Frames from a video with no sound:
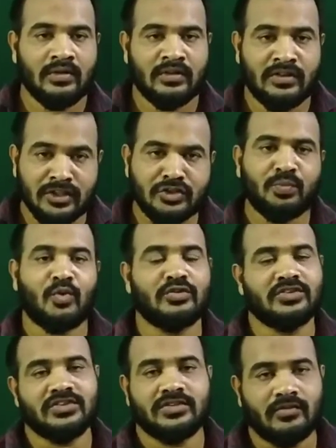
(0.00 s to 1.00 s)
This
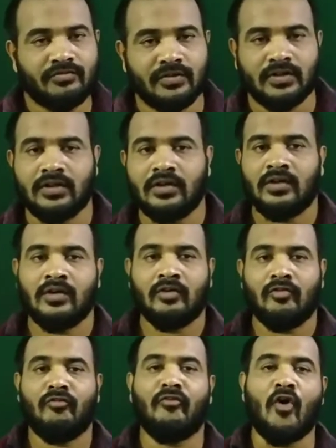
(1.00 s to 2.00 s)
process of
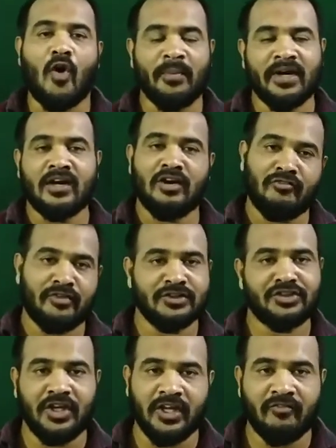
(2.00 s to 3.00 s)
forming a
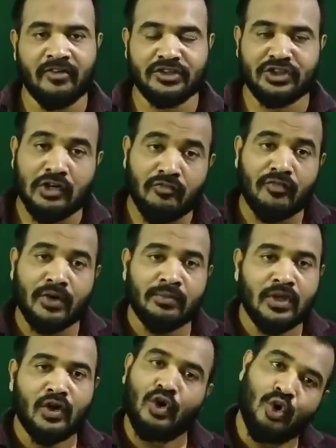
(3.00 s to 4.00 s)
differential equation from
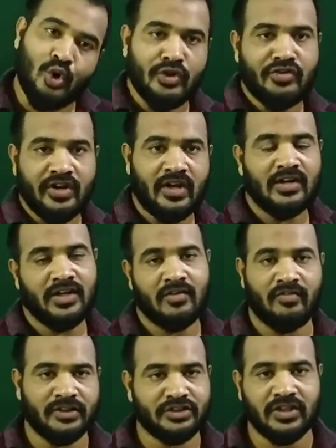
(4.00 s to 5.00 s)
the original
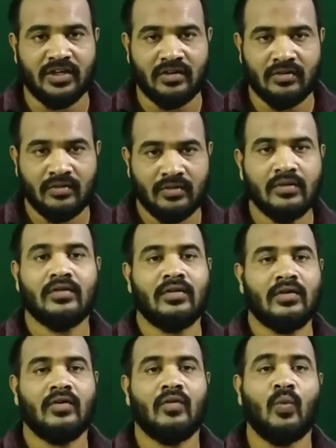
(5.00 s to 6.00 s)
equation
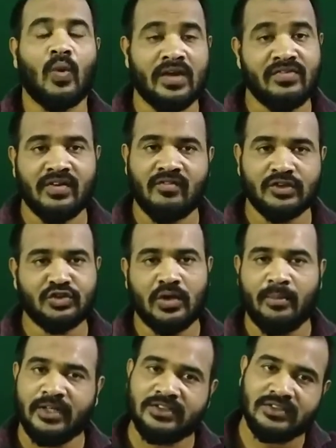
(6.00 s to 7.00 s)
y is equals to
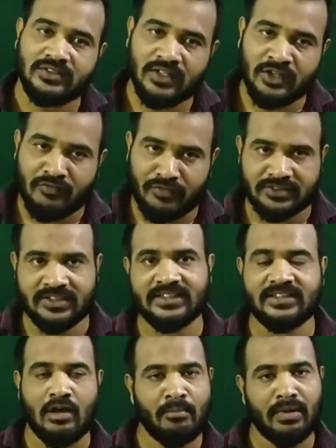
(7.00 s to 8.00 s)
mx in the first
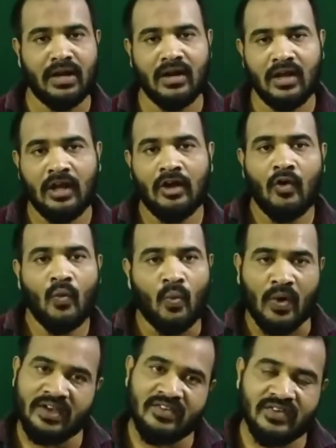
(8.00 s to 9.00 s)
example,
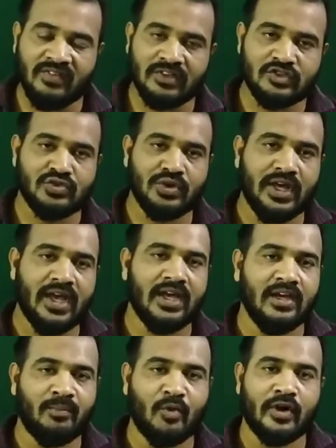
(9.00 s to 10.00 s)
y is equals to a
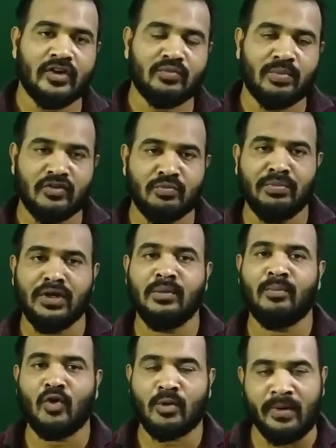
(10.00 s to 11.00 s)
e power x plus b e
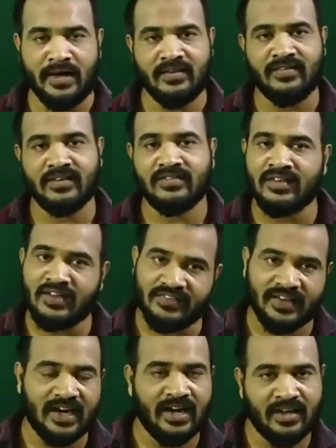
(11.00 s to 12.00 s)
power minus x in the
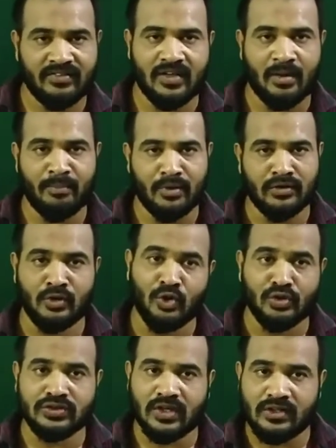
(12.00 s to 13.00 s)
second example.
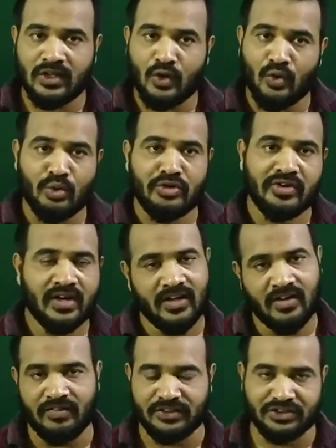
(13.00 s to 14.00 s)
Those are the original
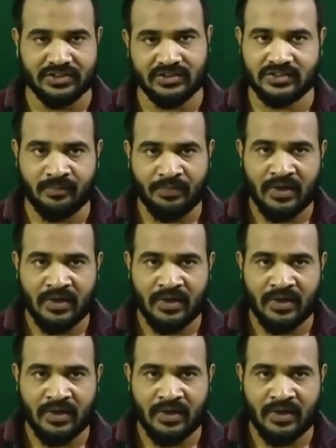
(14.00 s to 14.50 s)
equations.